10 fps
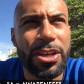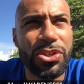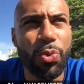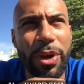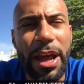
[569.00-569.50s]

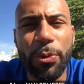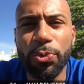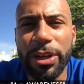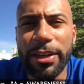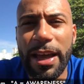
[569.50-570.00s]
So when I
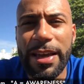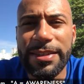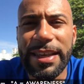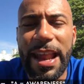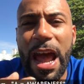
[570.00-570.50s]

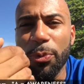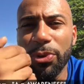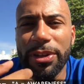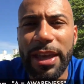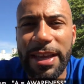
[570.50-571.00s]
realized that
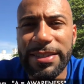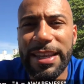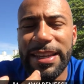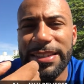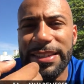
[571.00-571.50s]

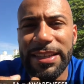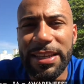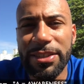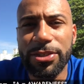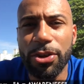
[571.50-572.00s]
it's the
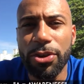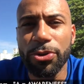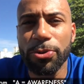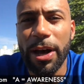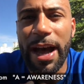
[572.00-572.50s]

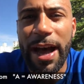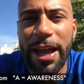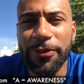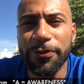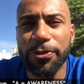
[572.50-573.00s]
internal
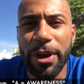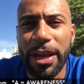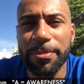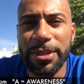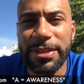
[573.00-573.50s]
I
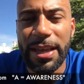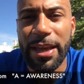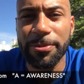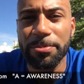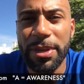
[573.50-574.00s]
frame
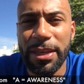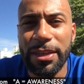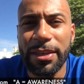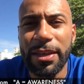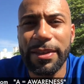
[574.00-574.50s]
inside of
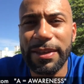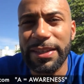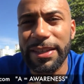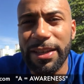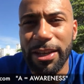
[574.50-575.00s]
me
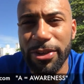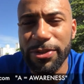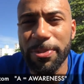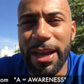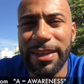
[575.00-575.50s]
that
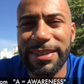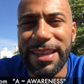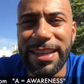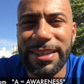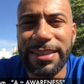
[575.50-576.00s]
declares my
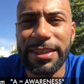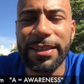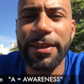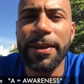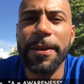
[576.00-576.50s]
identity.
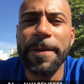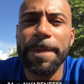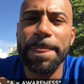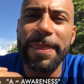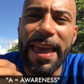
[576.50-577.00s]

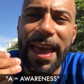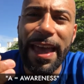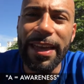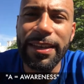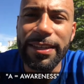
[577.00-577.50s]

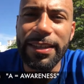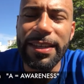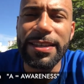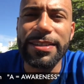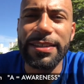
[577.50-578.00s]
That
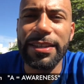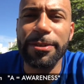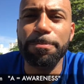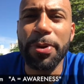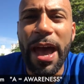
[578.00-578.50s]
is
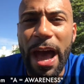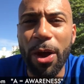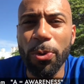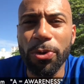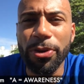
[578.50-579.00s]
the
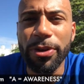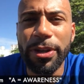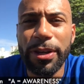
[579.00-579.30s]
power